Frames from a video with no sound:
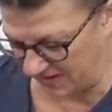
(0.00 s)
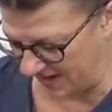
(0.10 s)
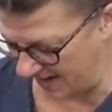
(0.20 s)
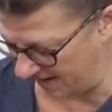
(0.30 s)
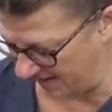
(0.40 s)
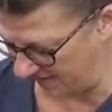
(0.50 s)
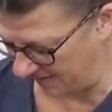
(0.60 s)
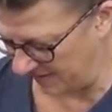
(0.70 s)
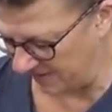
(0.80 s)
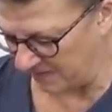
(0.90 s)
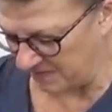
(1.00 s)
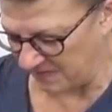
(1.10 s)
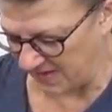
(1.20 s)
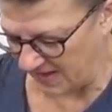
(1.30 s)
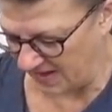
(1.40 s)
in here.
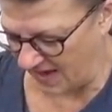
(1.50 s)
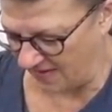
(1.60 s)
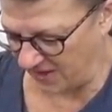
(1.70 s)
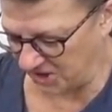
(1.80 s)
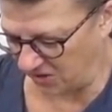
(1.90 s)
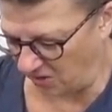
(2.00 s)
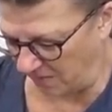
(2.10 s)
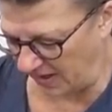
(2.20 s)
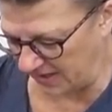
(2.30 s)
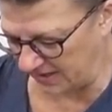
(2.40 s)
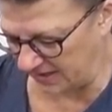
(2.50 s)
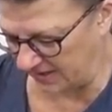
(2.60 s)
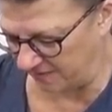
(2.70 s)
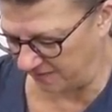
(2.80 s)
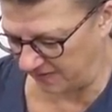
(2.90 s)
I've actually got
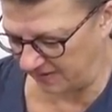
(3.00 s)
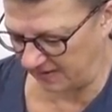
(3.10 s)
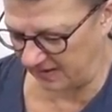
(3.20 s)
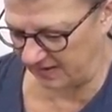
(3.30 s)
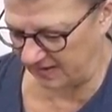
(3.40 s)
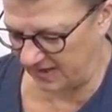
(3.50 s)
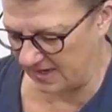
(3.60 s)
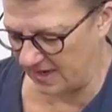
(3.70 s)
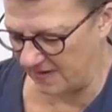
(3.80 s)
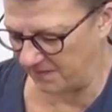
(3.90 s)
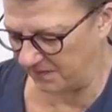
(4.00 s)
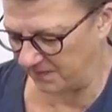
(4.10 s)
plenty of the